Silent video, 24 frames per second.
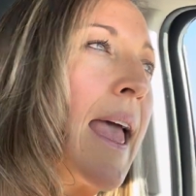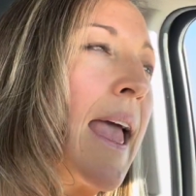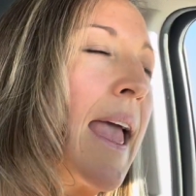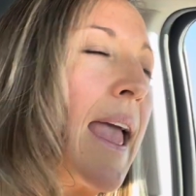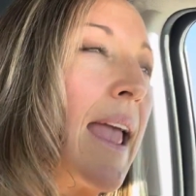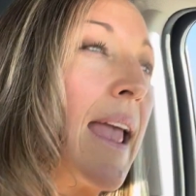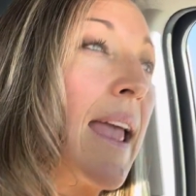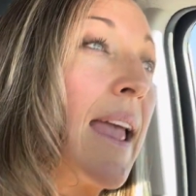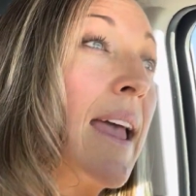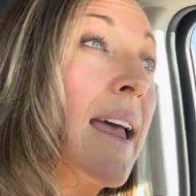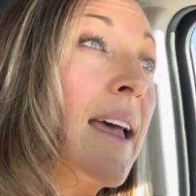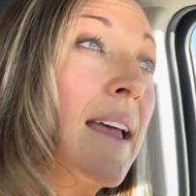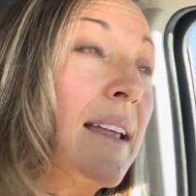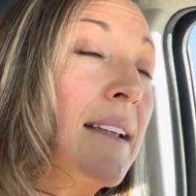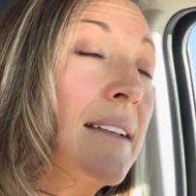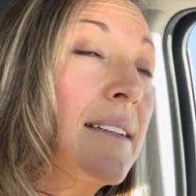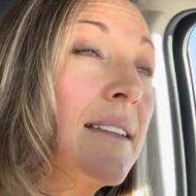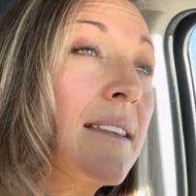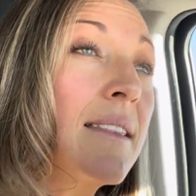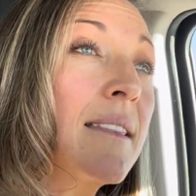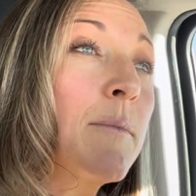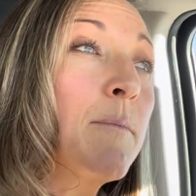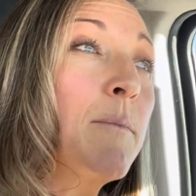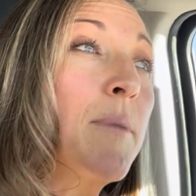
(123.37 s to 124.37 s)

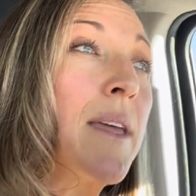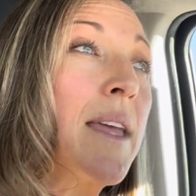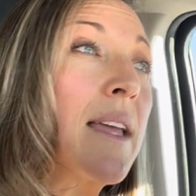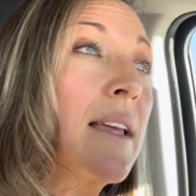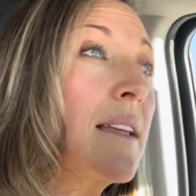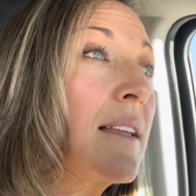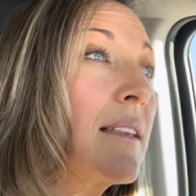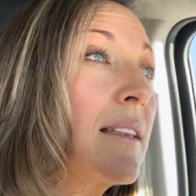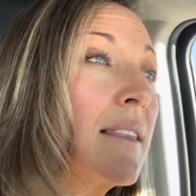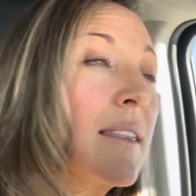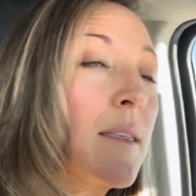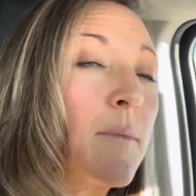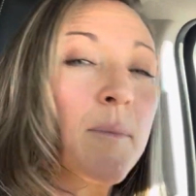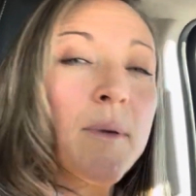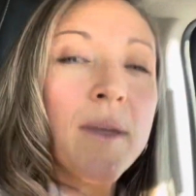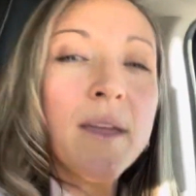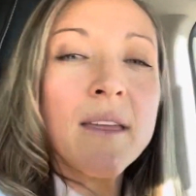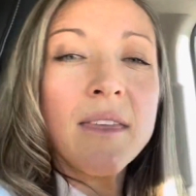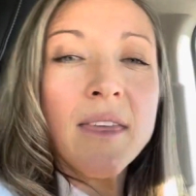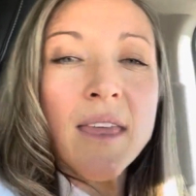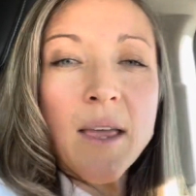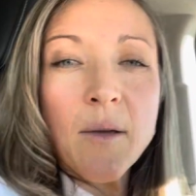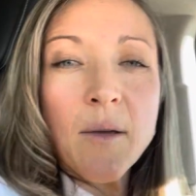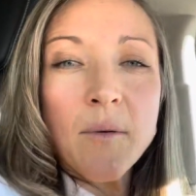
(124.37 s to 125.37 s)
And the big
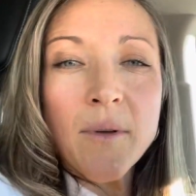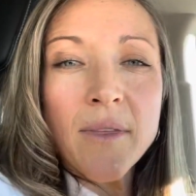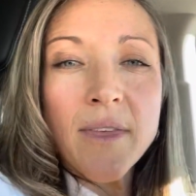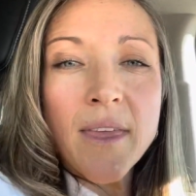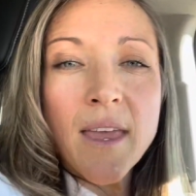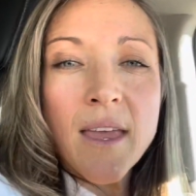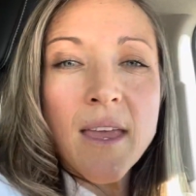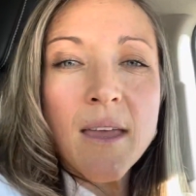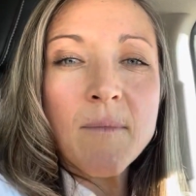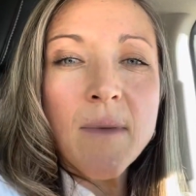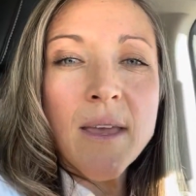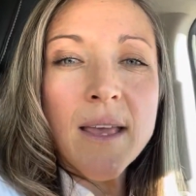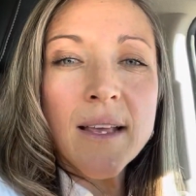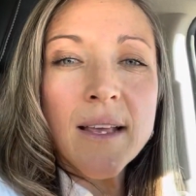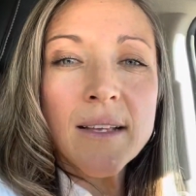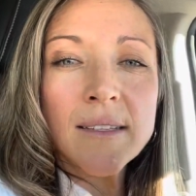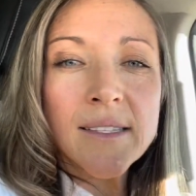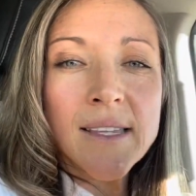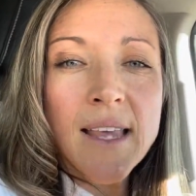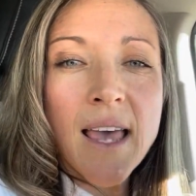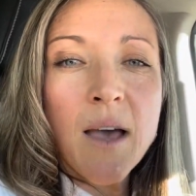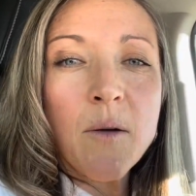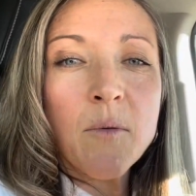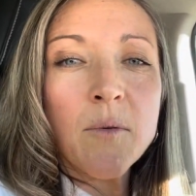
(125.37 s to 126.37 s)
thing with him is
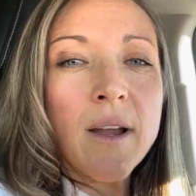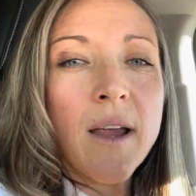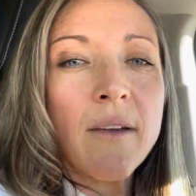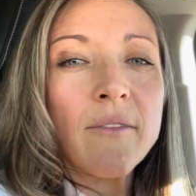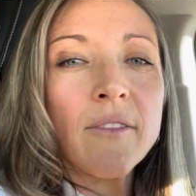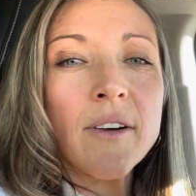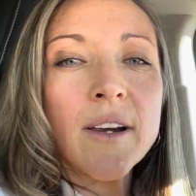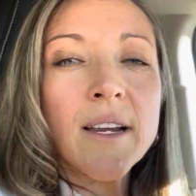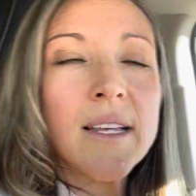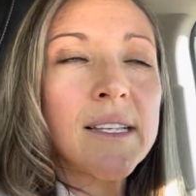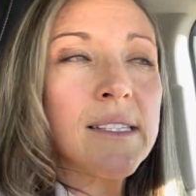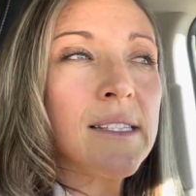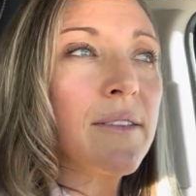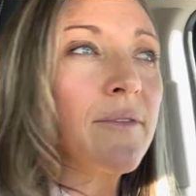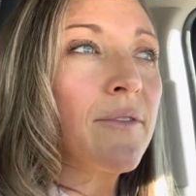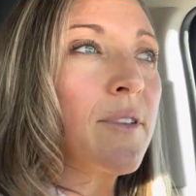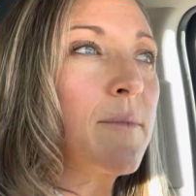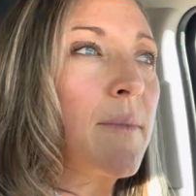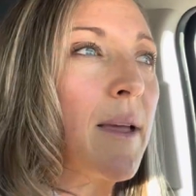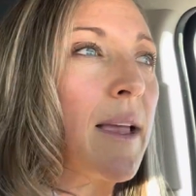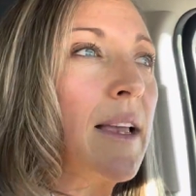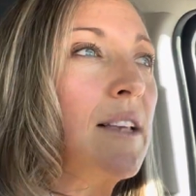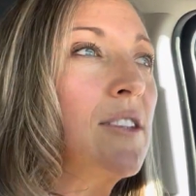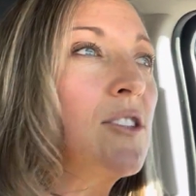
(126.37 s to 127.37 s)
that whenever his
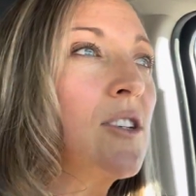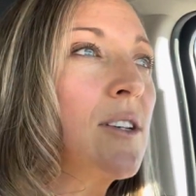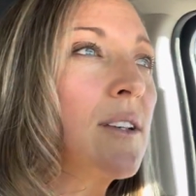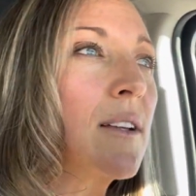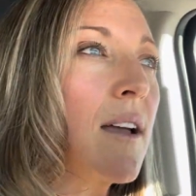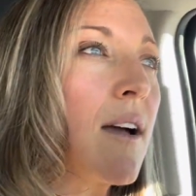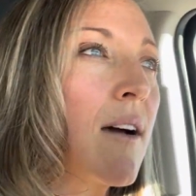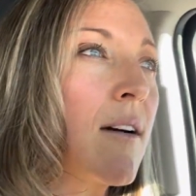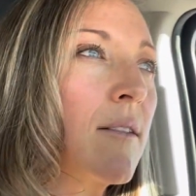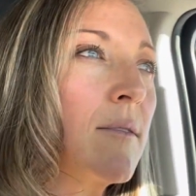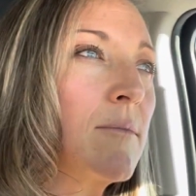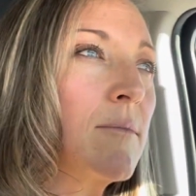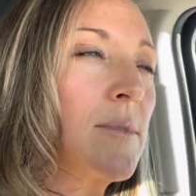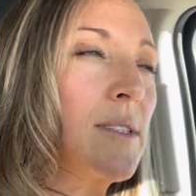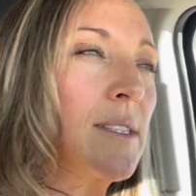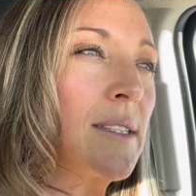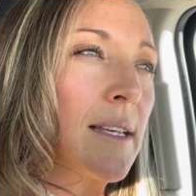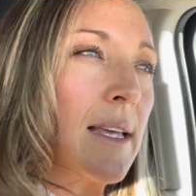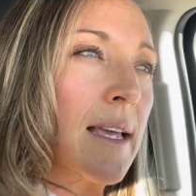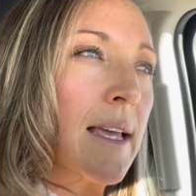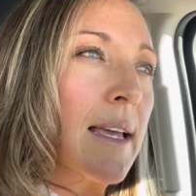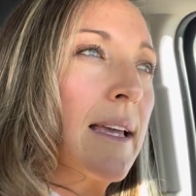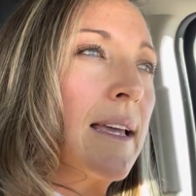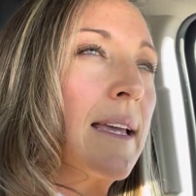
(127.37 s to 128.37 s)
inflammation comes,
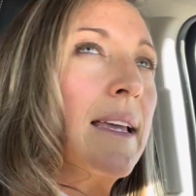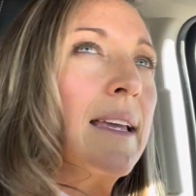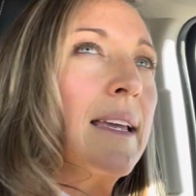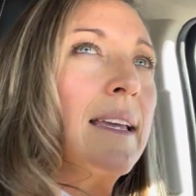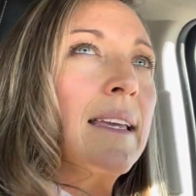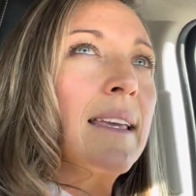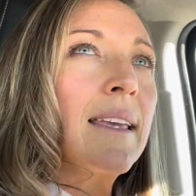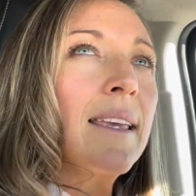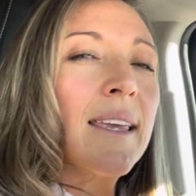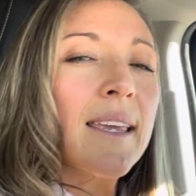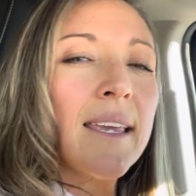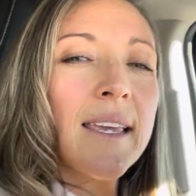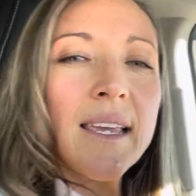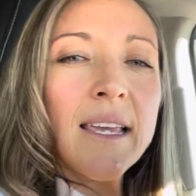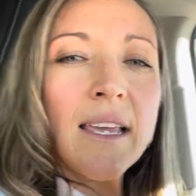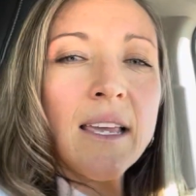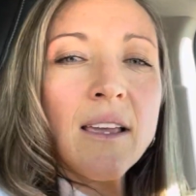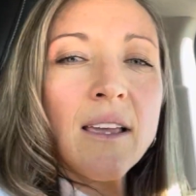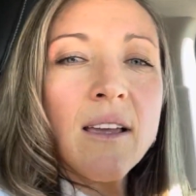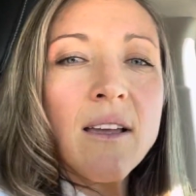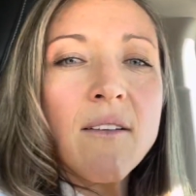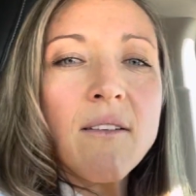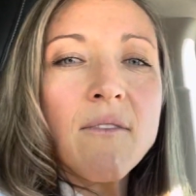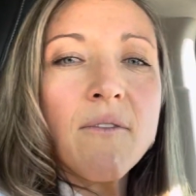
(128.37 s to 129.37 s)

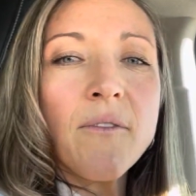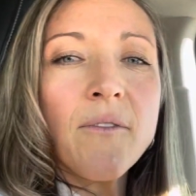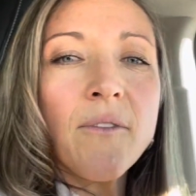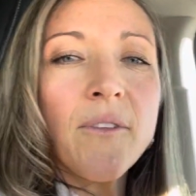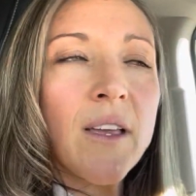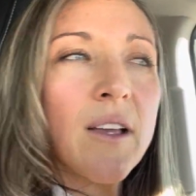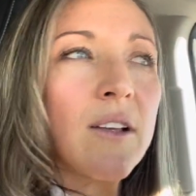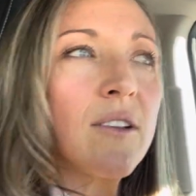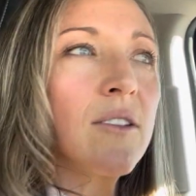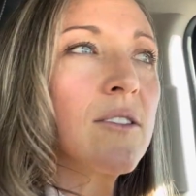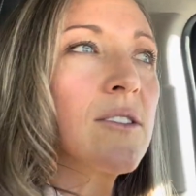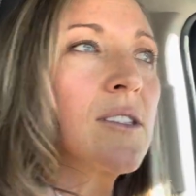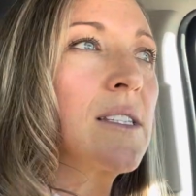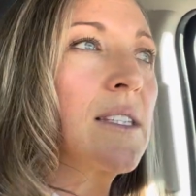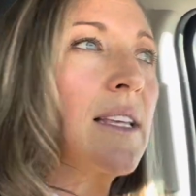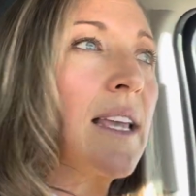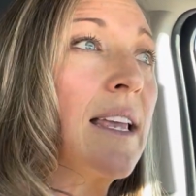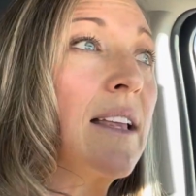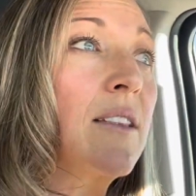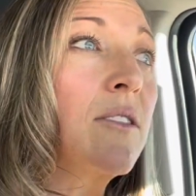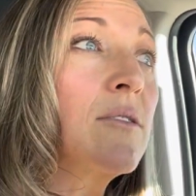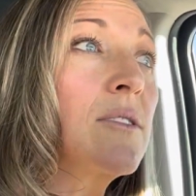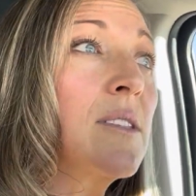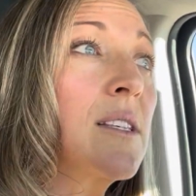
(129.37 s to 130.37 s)
he
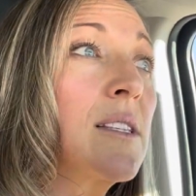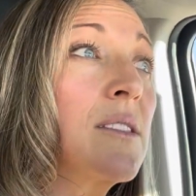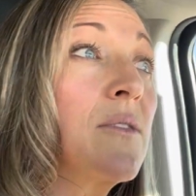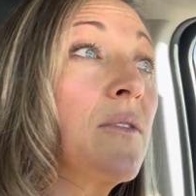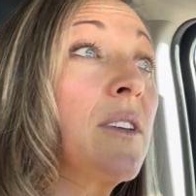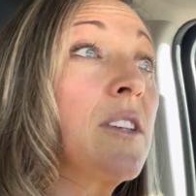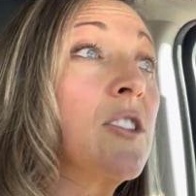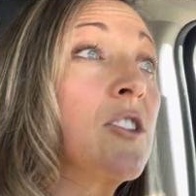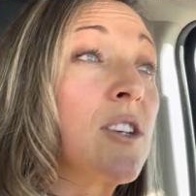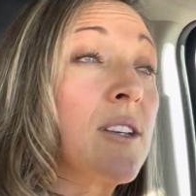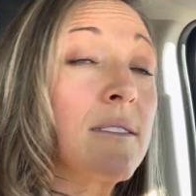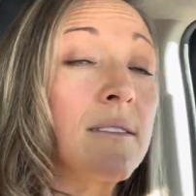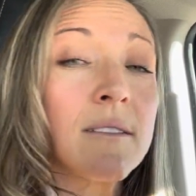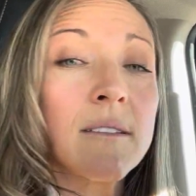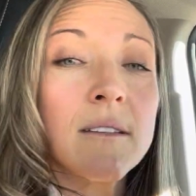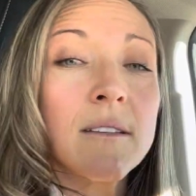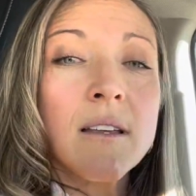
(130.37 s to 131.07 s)
loses vision.